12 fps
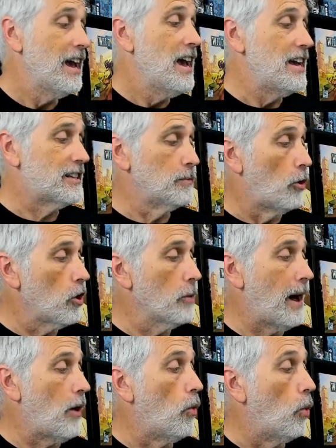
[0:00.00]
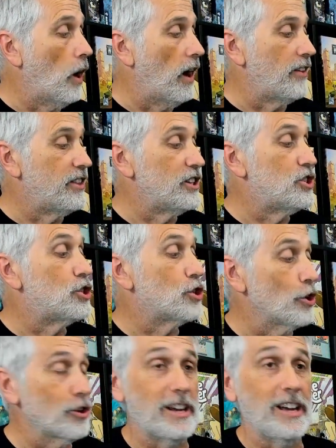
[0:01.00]
It's more about uh, the
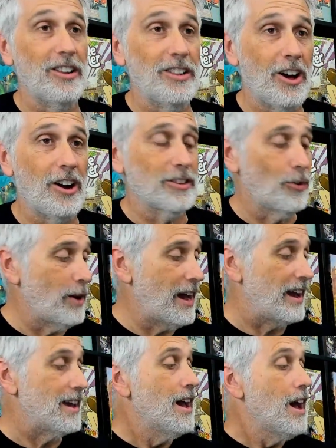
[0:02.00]
journey along the way.